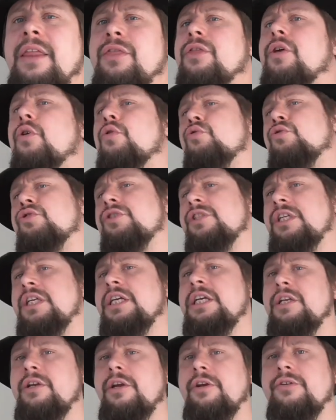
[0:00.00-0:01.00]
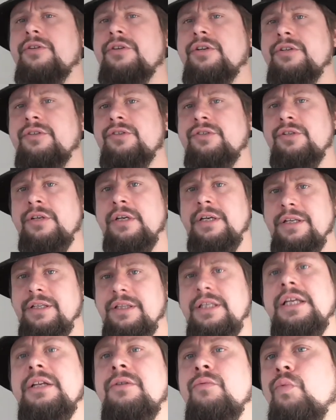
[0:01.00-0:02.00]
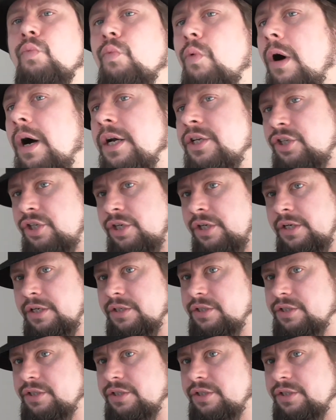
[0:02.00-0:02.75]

and those teenagers didn't watch